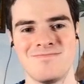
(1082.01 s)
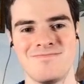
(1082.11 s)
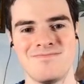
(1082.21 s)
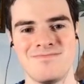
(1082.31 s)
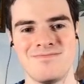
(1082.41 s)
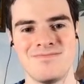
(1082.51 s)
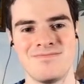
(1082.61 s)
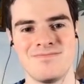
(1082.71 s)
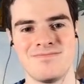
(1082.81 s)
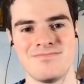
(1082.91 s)

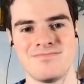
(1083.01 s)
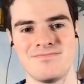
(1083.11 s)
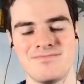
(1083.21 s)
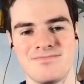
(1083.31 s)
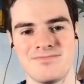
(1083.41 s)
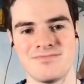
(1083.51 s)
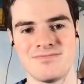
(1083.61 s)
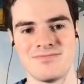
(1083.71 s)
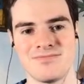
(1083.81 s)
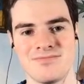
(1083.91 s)

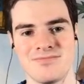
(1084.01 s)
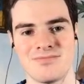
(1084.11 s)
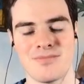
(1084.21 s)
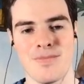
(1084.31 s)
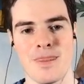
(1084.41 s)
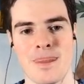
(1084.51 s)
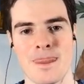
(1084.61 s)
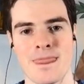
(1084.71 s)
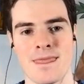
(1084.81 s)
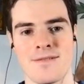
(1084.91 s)

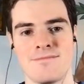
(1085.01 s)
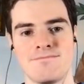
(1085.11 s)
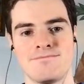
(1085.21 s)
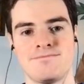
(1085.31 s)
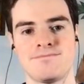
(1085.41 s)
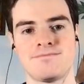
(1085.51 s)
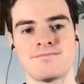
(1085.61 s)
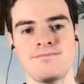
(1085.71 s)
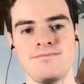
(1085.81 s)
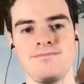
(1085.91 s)

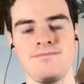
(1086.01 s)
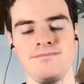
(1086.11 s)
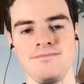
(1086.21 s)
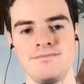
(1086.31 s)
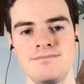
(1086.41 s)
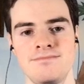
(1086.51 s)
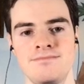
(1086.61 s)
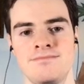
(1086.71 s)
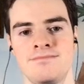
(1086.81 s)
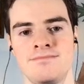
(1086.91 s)

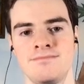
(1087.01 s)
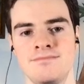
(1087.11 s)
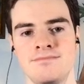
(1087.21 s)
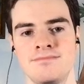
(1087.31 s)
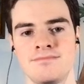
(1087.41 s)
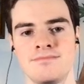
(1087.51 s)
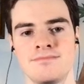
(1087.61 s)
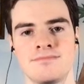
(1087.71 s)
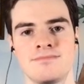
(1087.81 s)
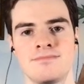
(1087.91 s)

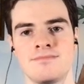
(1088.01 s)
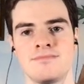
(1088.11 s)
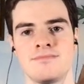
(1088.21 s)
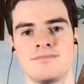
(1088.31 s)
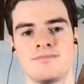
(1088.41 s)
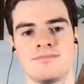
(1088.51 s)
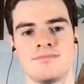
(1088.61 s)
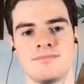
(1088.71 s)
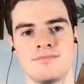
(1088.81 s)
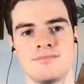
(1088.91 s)

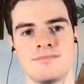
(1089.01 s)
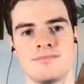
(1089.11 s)
No words are spoken by the person on screen.